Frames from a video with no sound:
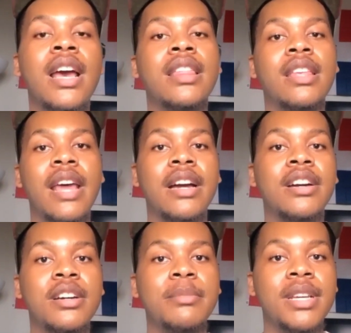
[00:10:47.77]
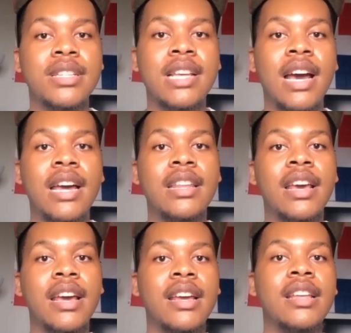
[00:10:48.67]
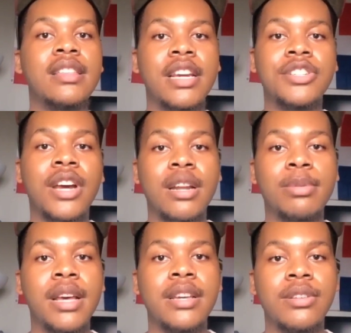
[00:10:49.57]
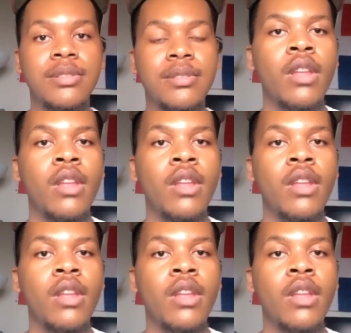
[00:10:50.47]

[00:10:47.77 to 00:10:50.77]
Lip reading: then that could be a sign that they're trying to play you.